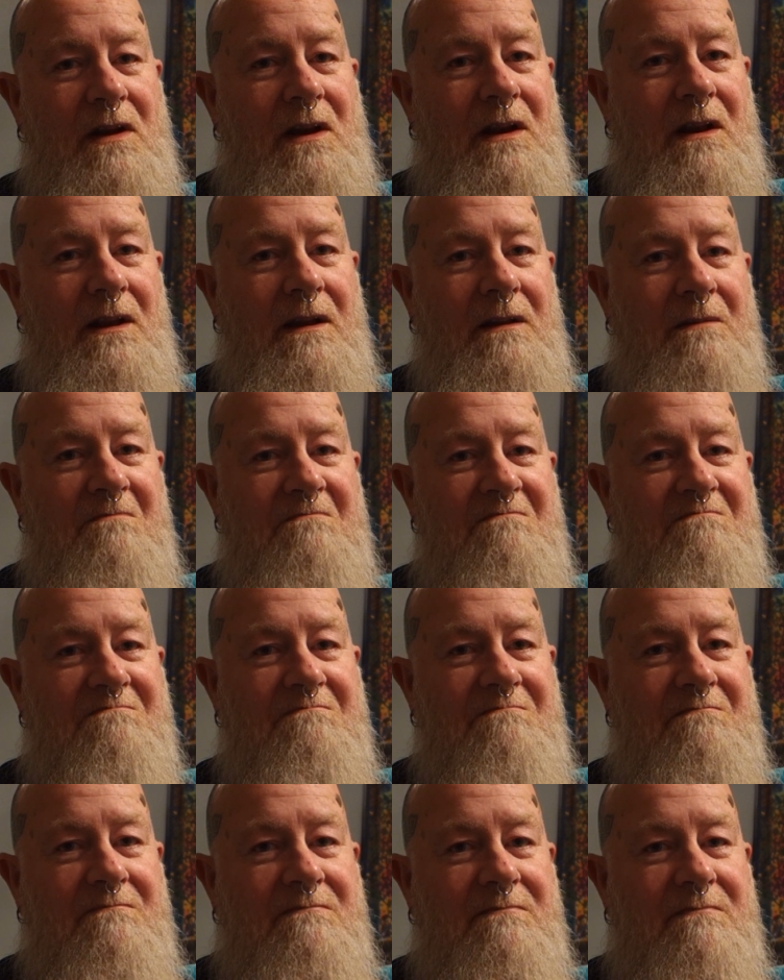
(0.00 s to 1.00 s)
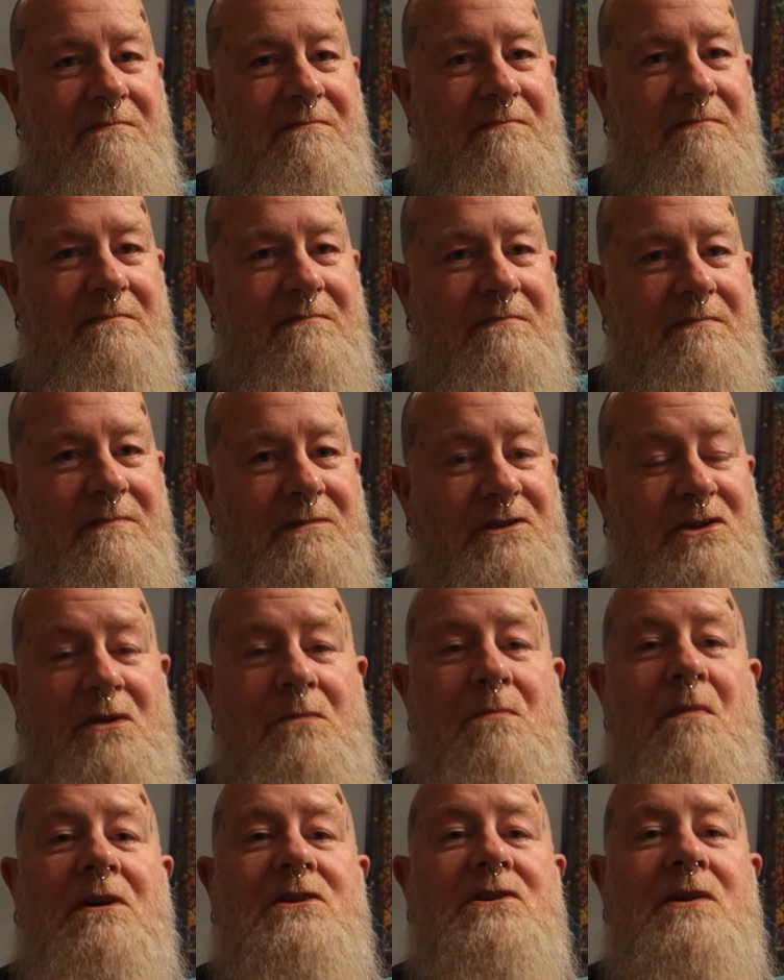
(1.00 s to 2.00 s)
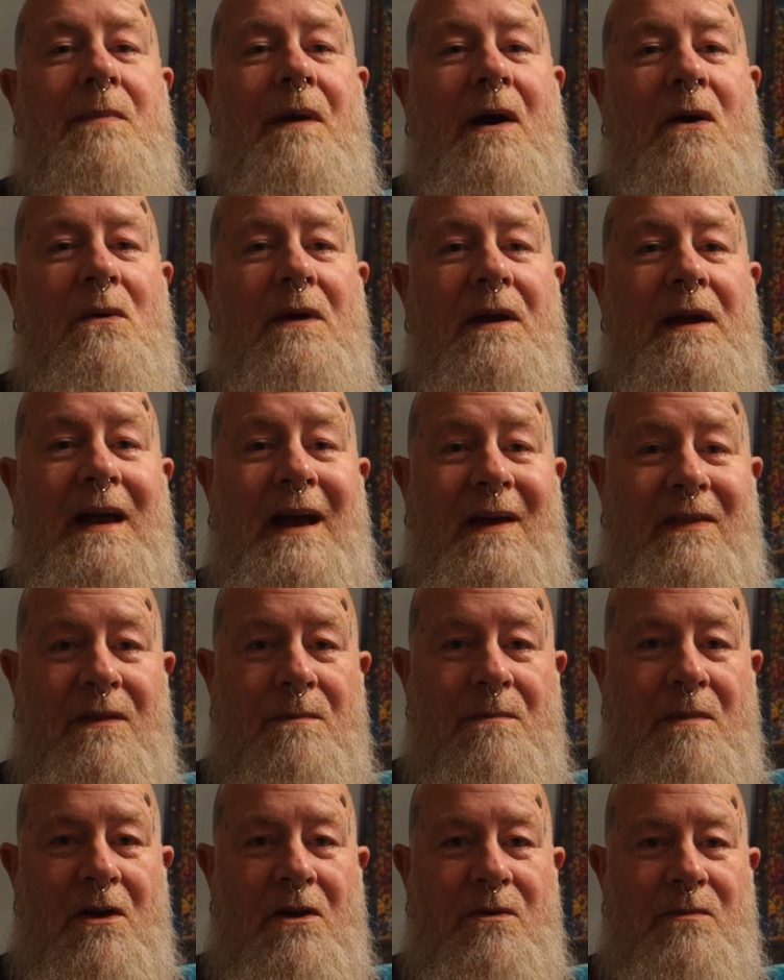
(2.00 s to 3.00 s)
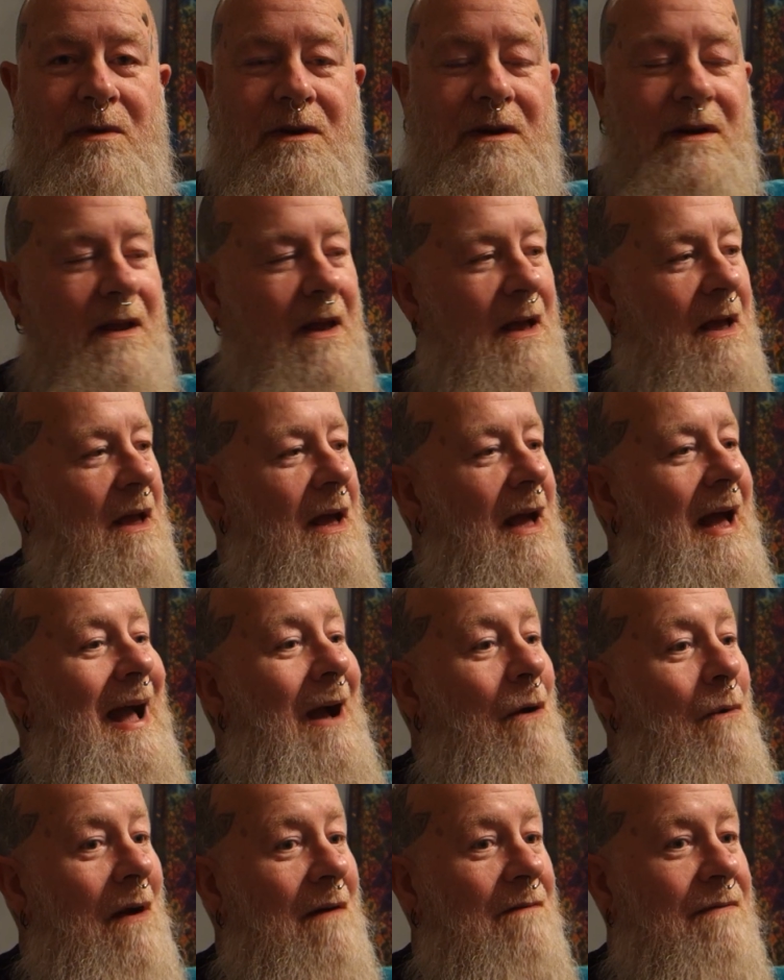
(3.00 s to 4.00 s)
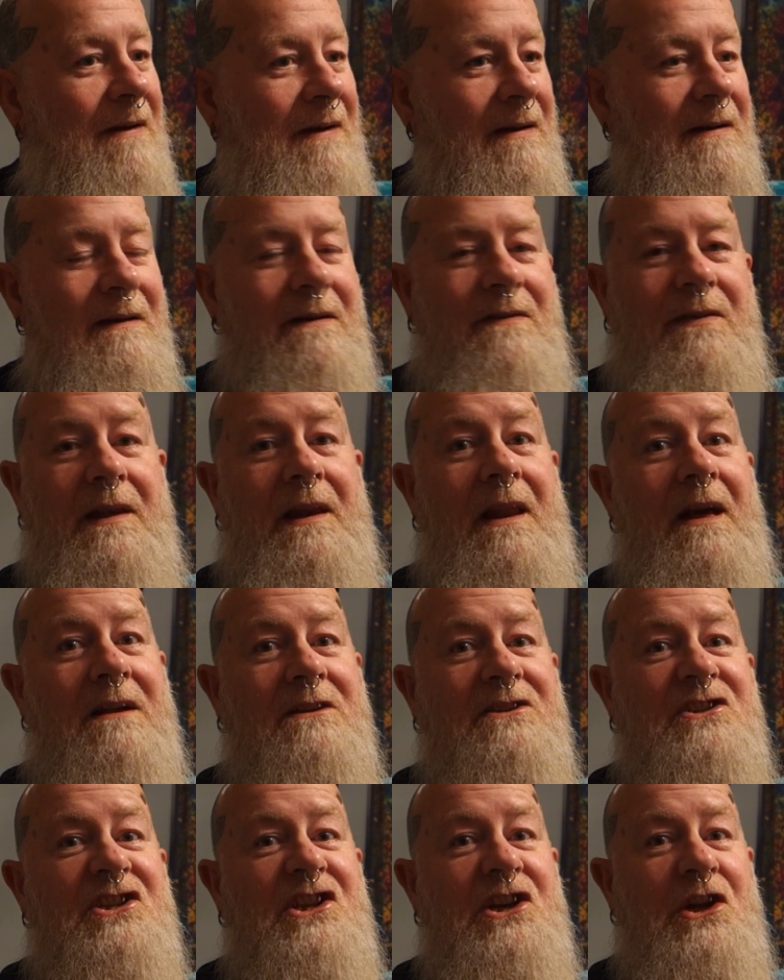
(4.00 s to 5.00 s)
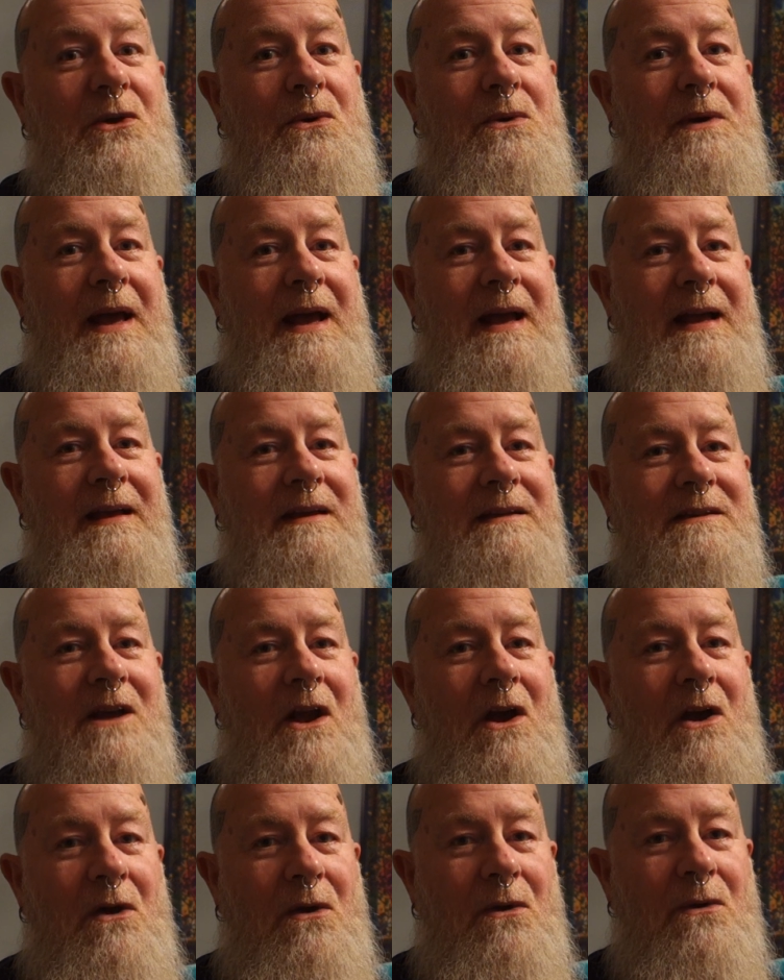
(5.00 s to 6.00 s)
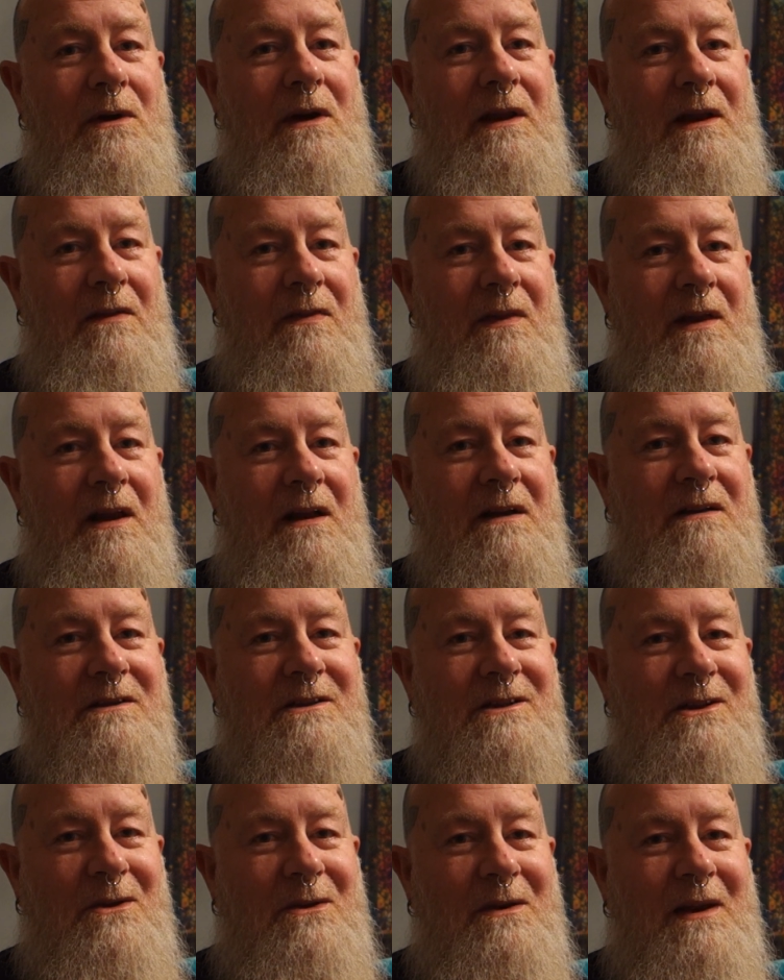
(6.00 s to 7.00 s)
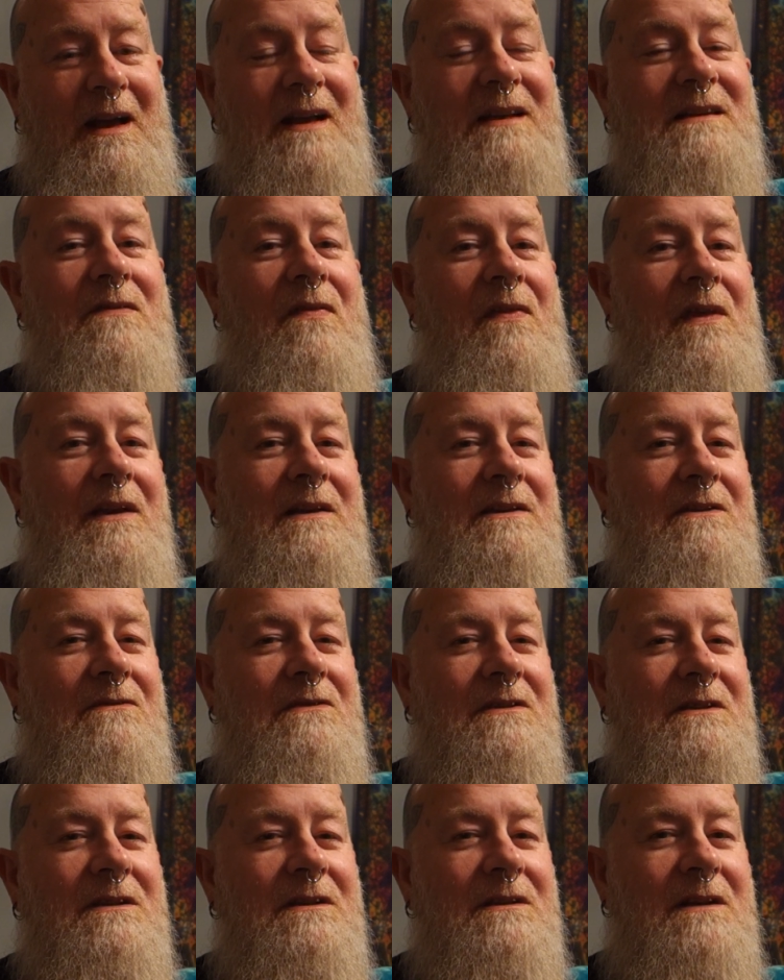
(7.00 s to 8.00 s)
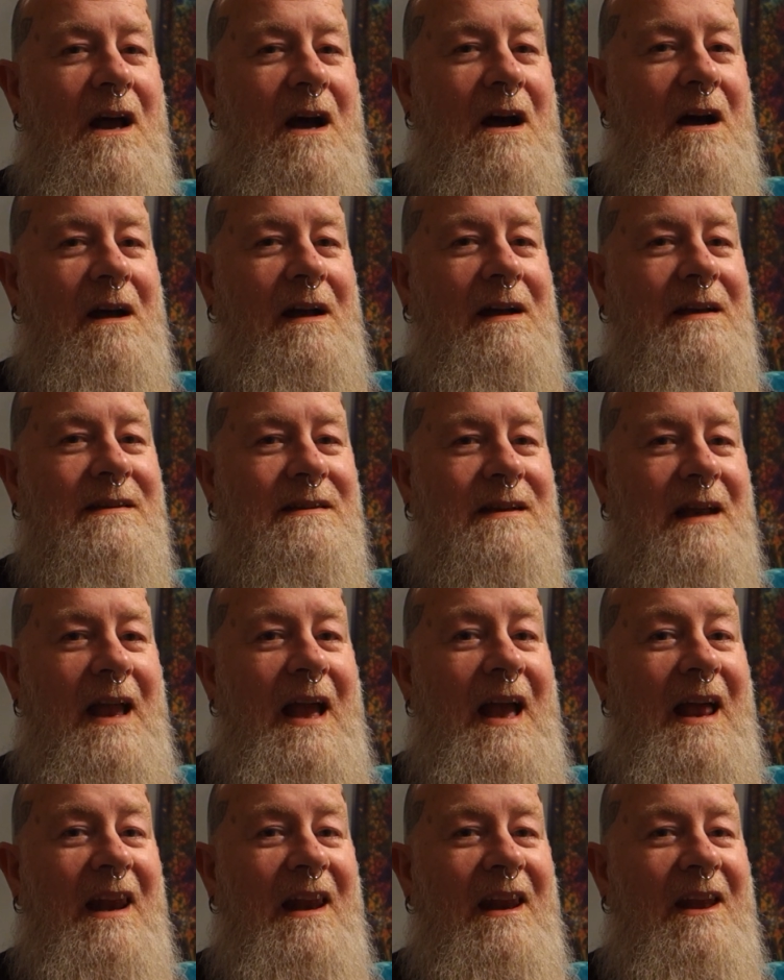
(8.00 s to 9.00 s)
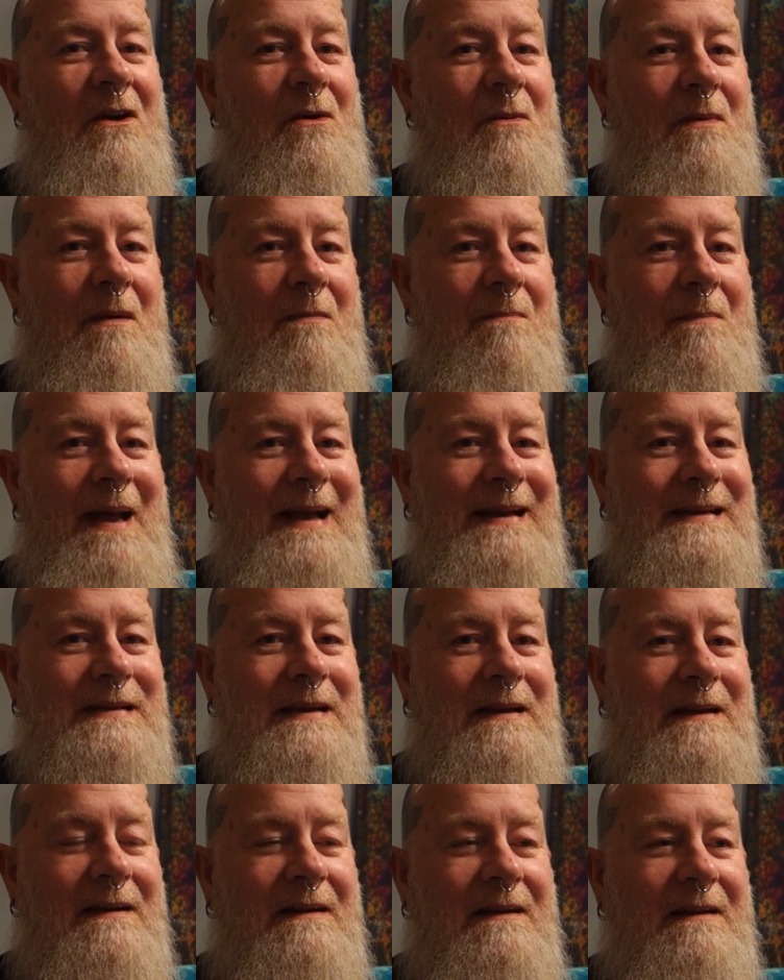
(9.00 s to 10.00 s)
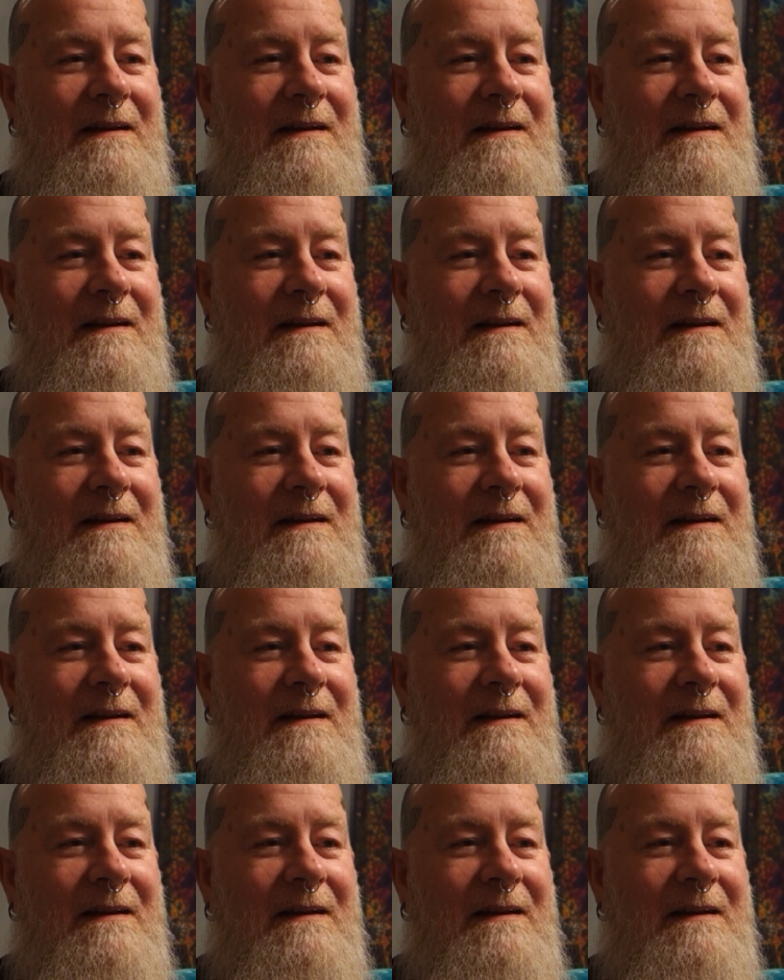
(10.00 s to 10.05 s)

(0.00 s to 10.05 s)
really do much about it at the moment. However, only in the last two days, things have started to get a little bit better.